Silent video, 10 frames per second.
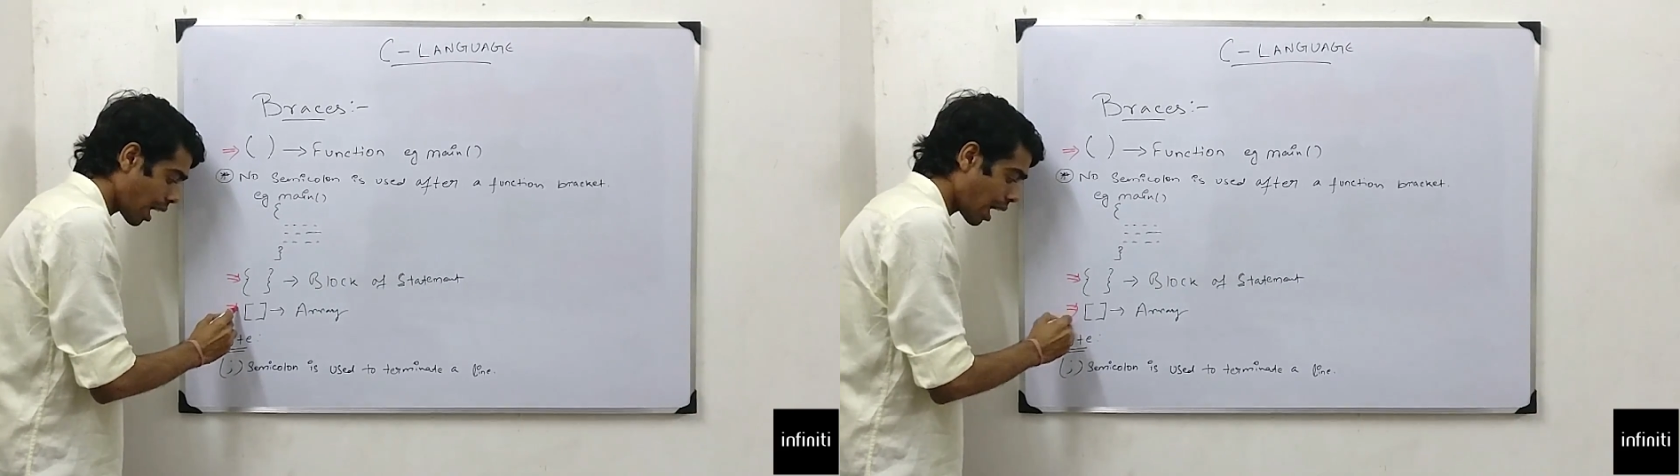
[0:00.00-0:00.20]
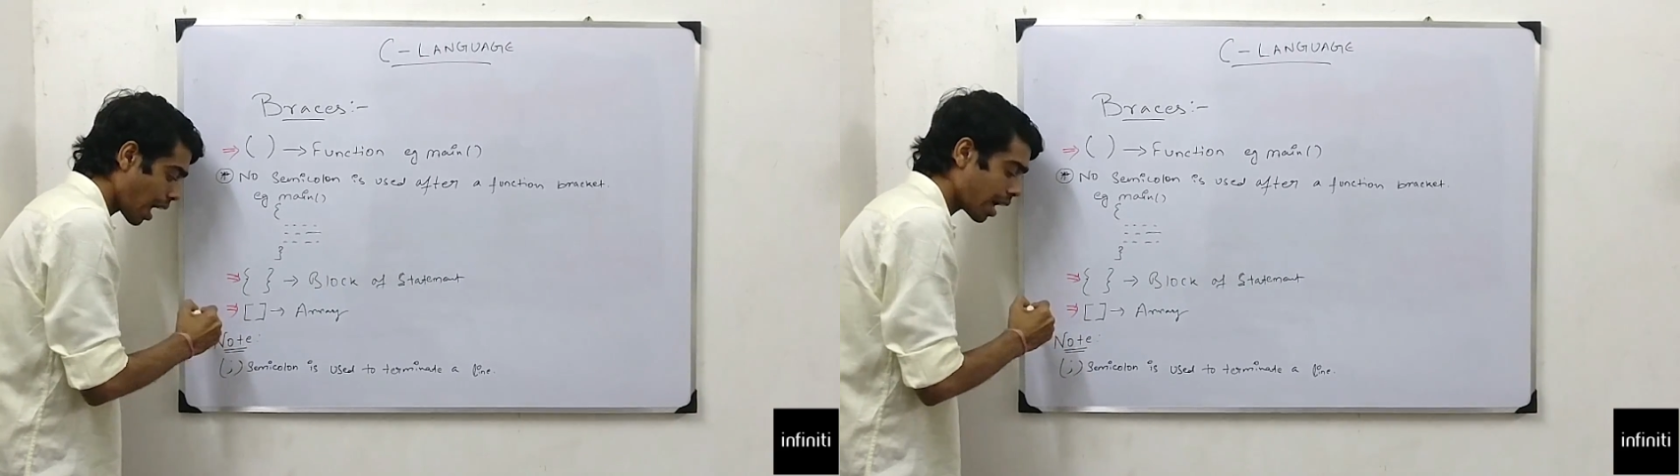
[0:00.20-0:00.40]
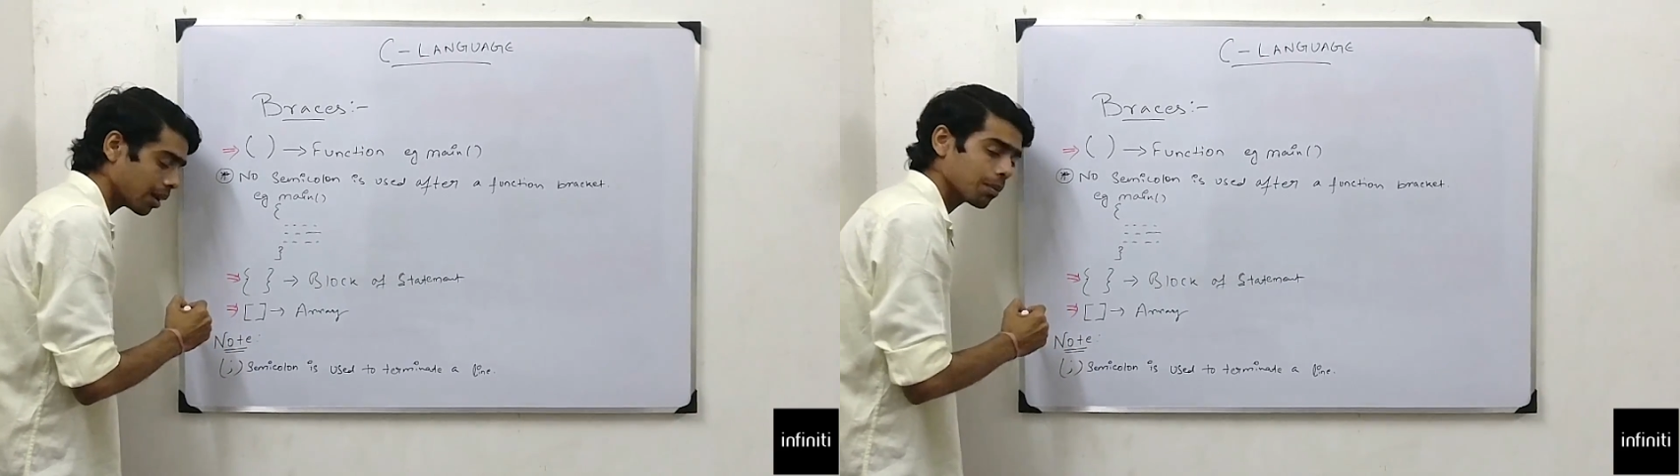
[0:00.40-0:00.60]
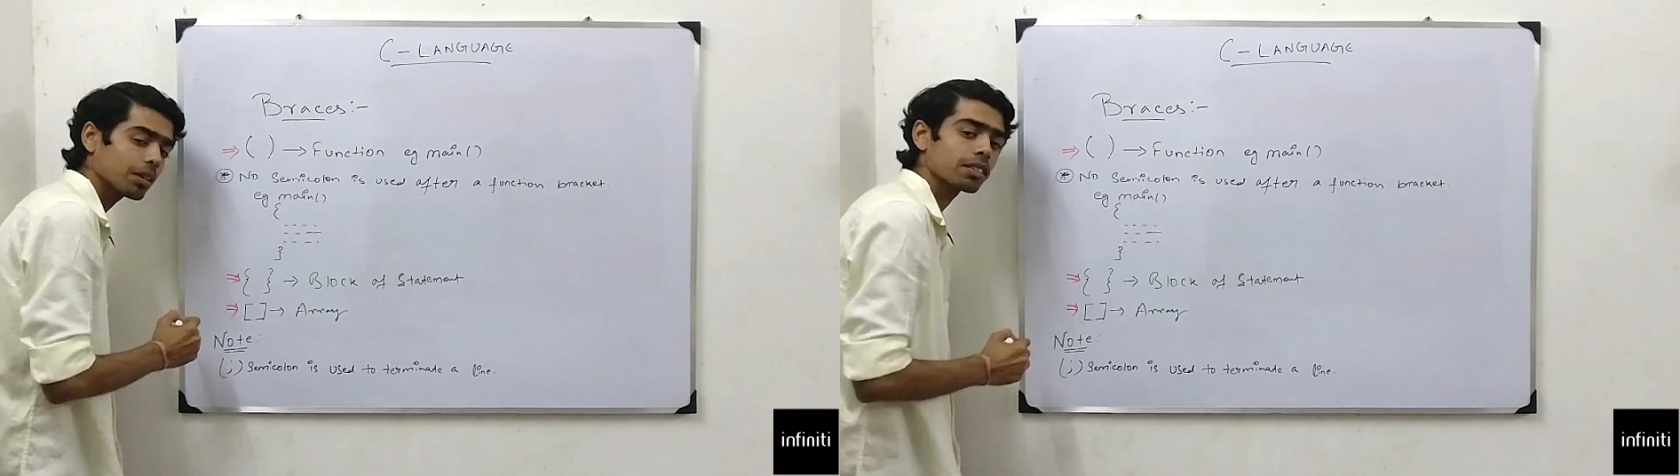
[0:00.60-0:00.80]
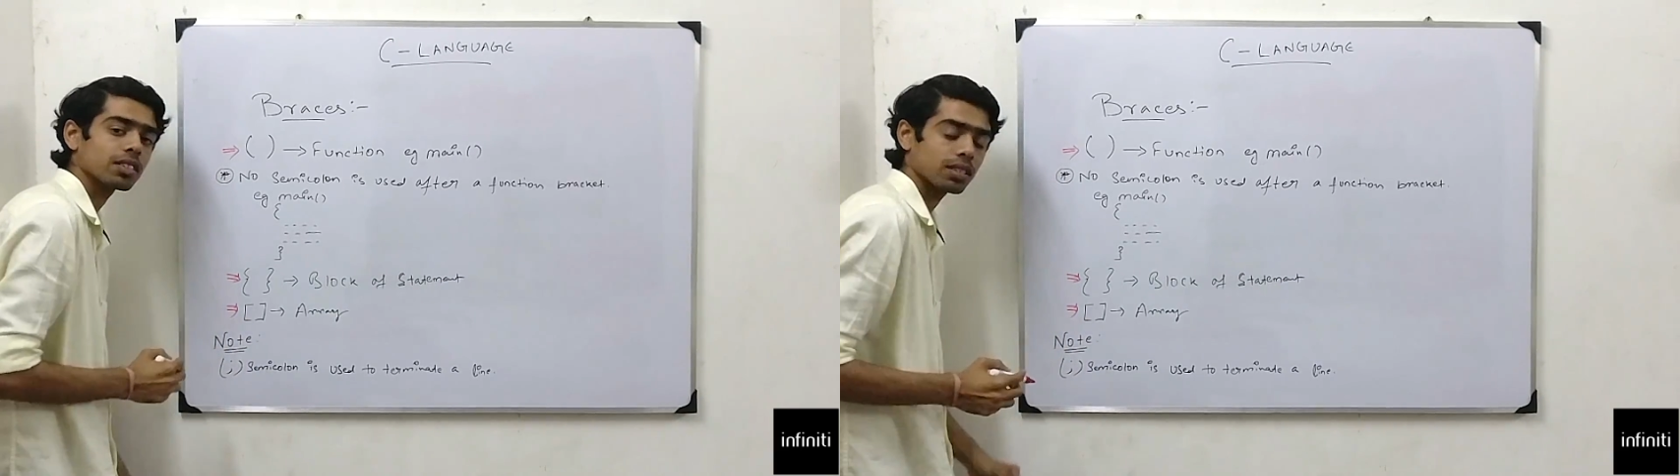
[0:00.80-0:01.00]
array
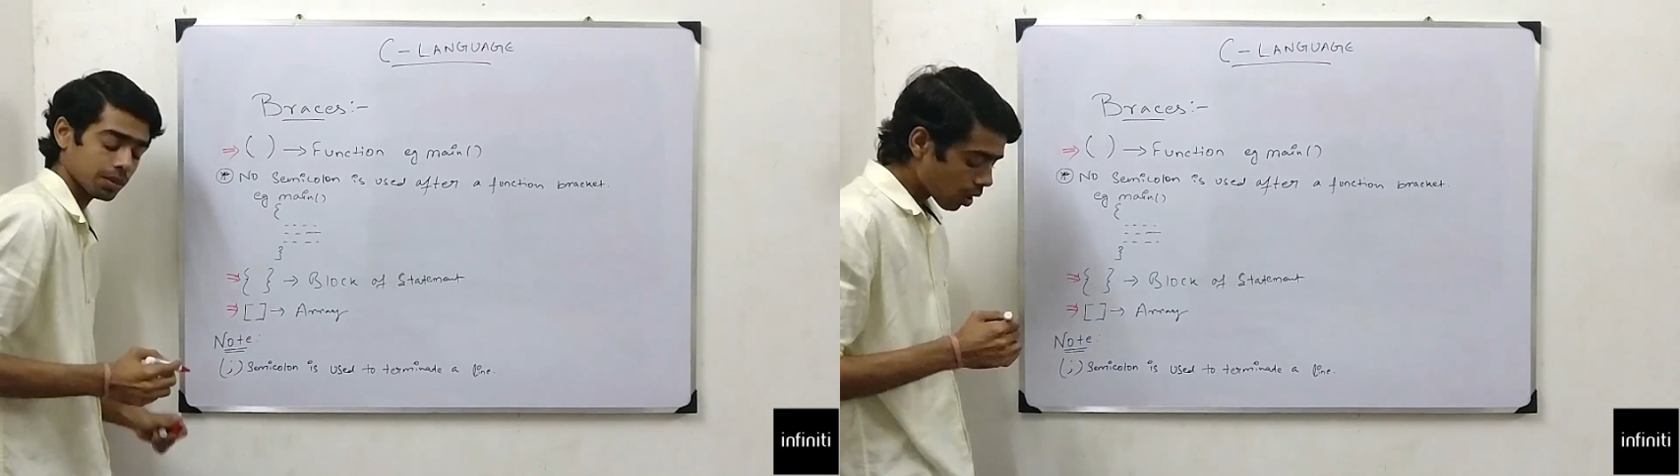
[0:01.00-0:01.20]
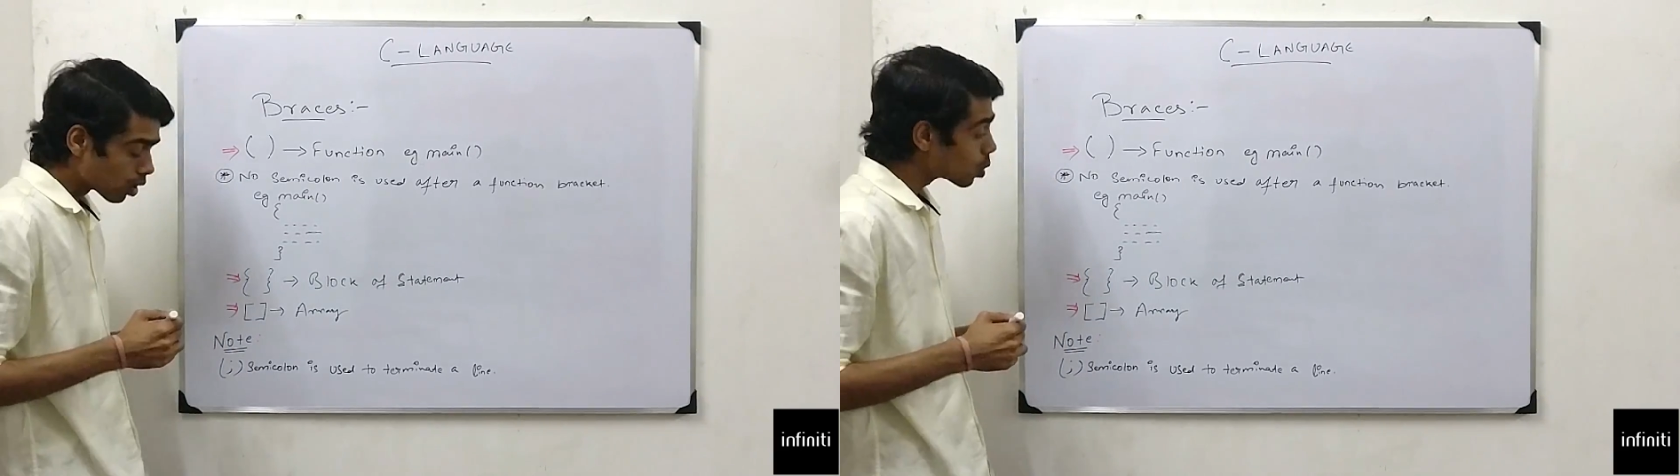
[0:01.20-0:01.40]
braces. So